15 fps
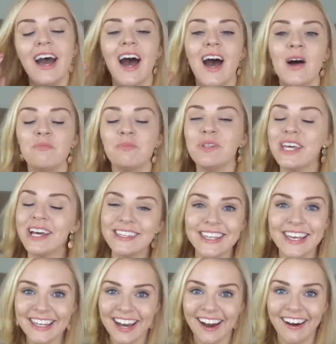But that's
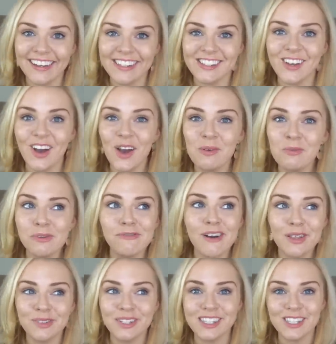it guys, so I hope you
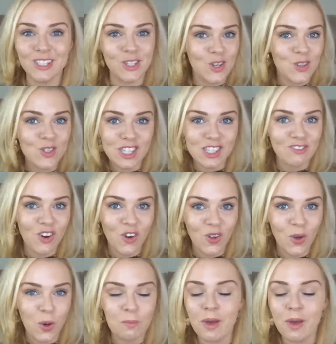found this useful.